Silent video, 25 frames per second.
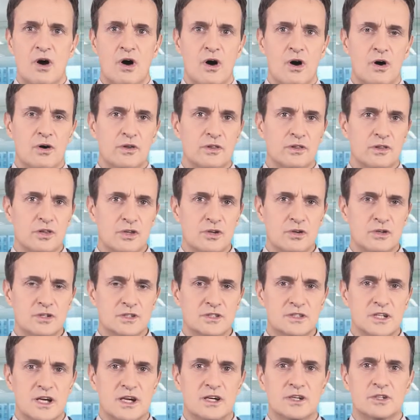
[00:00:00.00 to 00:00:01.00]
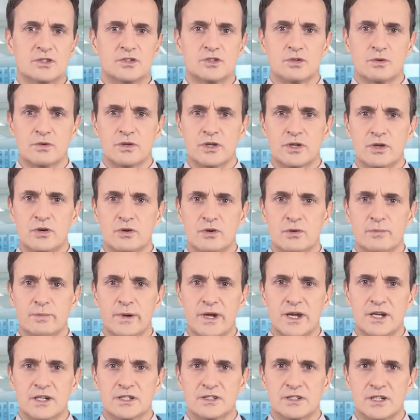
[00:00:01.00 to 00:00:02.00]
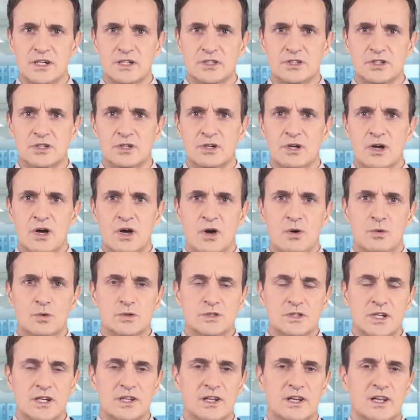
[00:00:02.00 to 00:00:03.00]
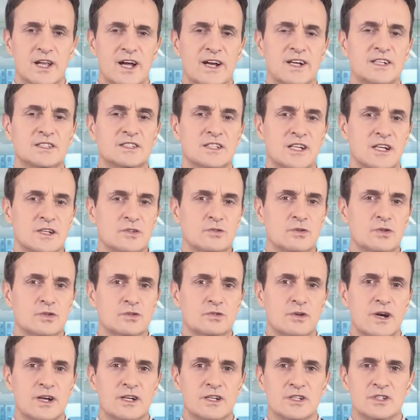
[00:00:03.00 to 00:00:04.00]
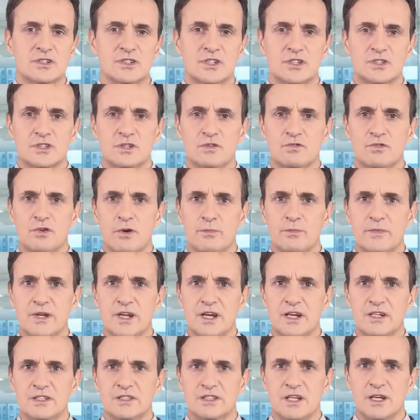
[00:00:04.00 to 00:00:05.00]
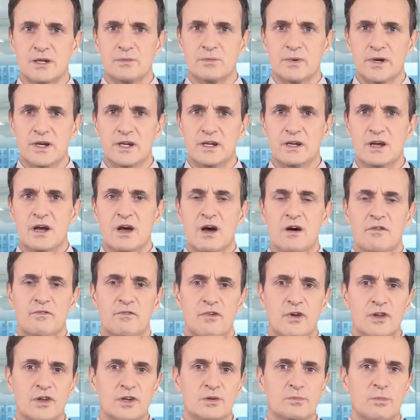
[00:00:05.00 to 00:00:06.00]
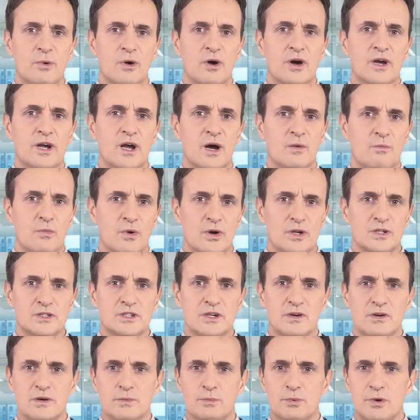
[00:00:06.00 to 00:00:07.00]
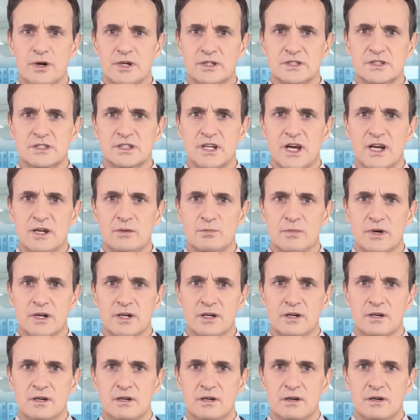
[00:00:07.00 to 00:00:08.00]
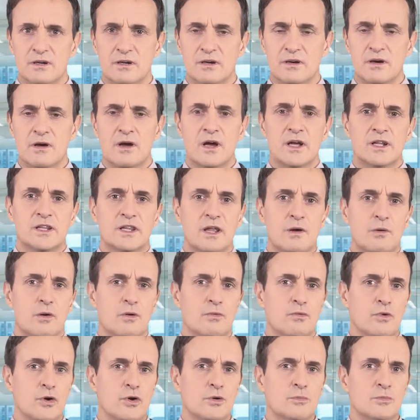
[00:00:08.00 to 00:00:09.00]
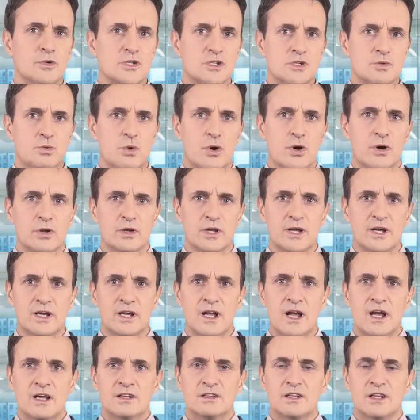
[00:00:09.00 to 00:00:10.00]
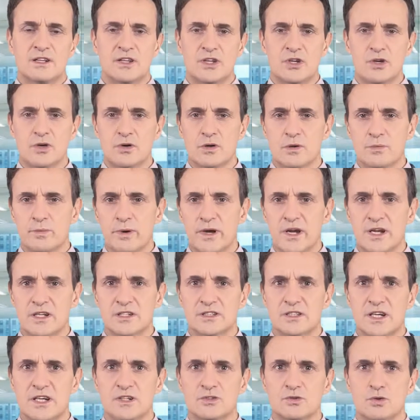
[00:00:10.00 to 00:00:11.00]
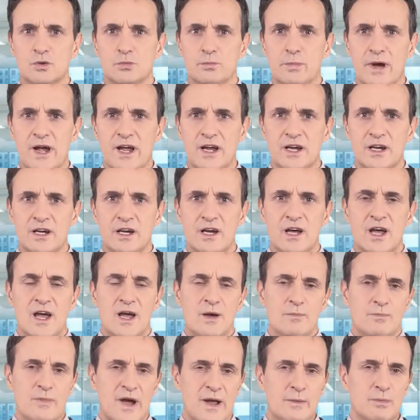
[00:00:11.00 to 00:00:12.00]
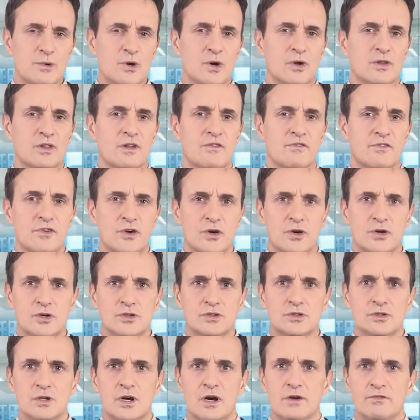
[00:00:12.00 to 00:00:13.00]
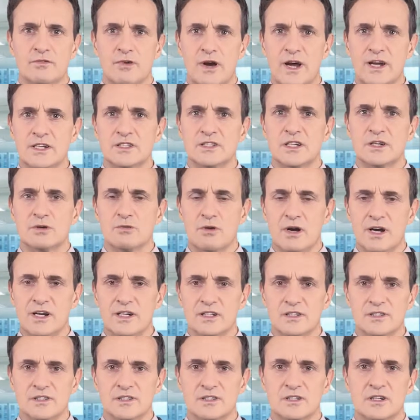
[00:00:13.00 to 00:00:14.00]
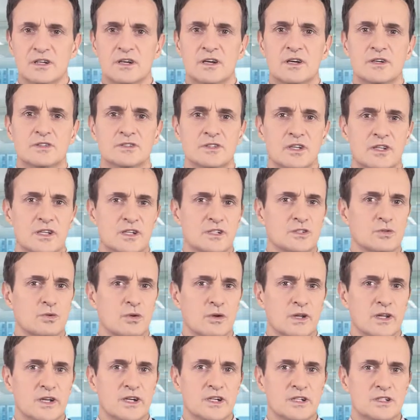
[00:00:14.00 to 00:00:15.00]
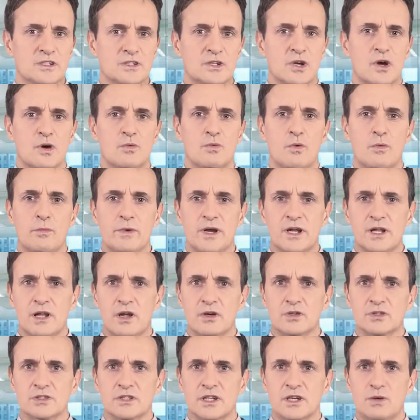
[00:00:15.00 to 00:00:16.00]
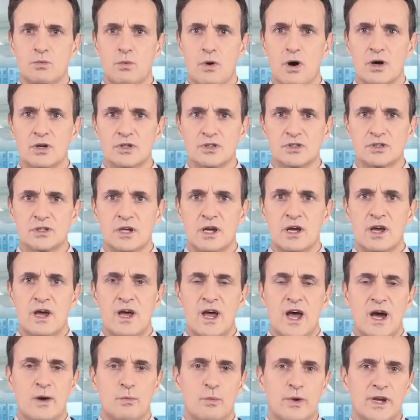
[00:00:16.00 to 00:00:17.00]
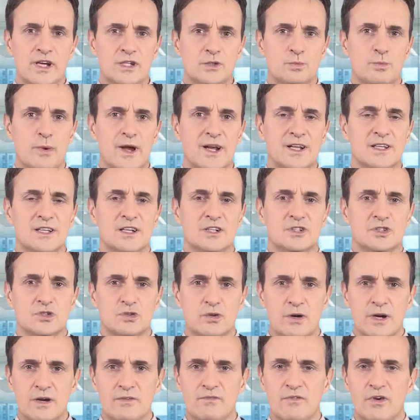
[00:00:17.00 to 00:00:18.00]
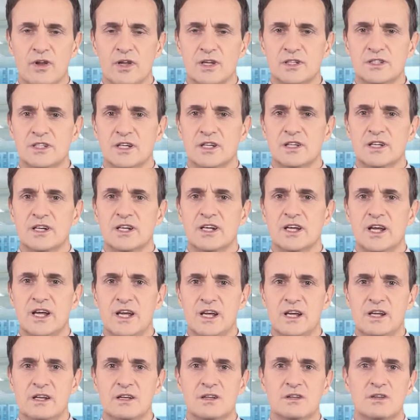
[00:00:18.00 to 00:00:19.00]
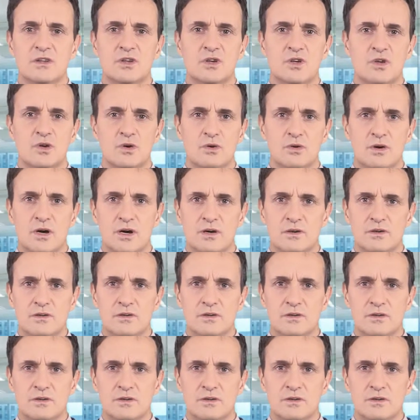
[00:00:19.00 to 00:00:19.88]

On Thursday, during the European session, we'll see the latest interest rate decision from the ECB, followed by a monetary press statement. There are rumours swirling that the European Central Bank may be on the verge of raising rates, so this release will be closely watched, and we expect extreme volatility in the euro.